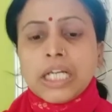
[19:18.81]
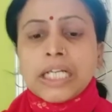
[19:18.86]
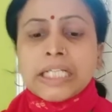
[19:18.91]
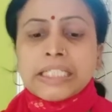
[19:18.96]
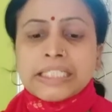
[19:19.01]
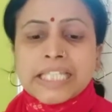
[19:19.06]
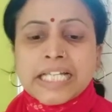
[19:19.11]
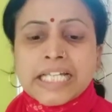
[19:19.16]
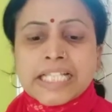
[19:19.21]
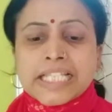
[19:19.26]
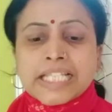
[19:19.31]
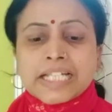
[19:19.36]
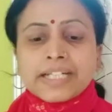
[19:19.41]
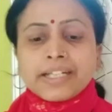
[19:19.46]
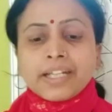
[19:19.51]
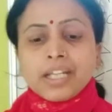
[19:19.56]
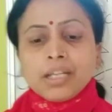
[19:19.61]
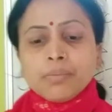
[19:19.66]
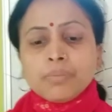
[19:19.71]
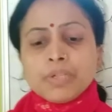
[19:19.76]
Thus
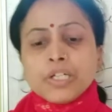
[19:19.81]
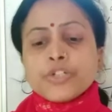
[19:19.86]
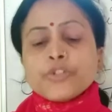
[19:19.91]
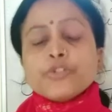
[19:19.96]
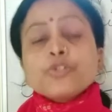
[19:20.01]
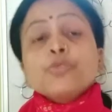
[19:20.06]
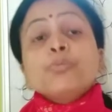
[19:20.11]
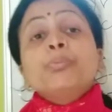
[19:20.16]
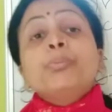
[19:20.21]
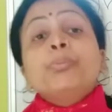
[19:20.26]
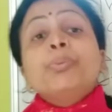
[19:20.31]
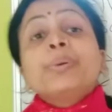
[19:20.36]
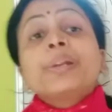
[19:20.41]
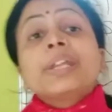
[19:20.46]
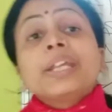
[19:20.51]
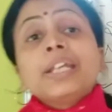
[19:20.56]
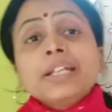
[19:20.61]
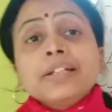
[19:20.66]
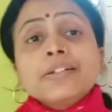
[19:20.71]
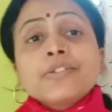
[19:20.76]
unable to
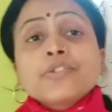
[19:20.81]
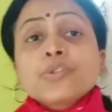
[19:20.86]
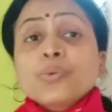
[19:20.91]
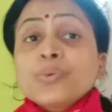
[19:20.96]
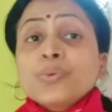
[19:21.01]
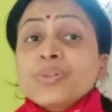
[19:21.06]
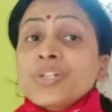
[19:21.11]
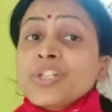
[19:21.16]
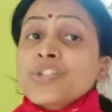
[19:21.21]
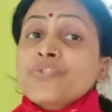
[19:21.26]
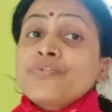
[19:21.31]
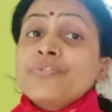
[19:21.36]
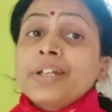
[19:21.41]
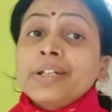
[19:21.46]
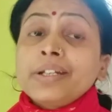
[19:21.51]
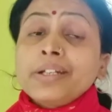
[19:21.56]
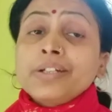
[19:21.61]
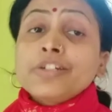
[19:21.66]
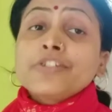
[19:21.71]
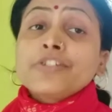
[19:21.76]
breathe. So it is
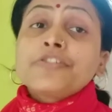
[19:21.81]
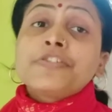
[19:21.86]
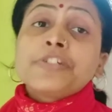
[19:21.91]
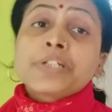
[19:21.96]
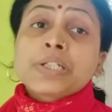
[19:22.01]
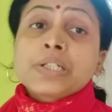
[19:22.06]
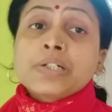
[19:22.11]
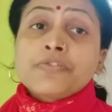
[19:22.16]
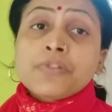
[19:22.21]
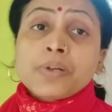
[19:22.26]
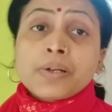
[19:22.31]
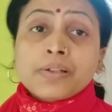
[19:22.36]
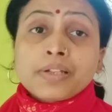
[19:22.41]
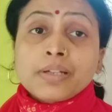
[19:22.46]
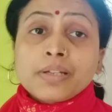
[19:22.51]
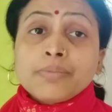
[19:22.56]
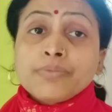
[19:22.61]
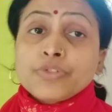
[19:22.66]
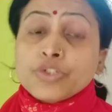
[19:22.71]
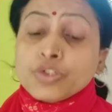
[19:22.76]
very difficult for
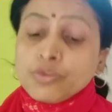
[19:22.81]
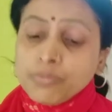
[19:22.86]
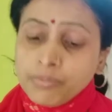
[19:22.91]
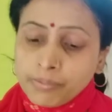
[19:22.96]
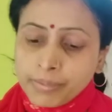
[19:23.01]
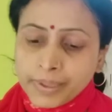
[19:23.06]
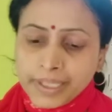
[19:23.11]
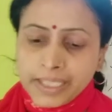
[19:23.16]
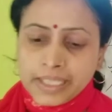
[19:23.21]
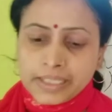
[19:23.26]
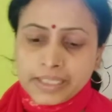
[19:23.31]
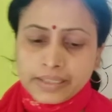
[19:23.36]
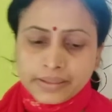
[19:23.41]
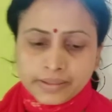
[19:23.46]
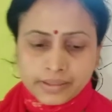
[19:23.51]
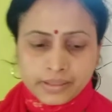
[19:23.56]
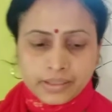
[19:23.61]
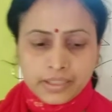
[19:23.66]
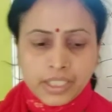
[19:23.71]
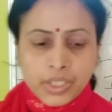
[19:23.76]
them to
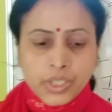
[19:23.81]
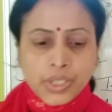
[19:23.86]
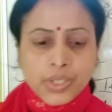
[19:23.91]
breathe.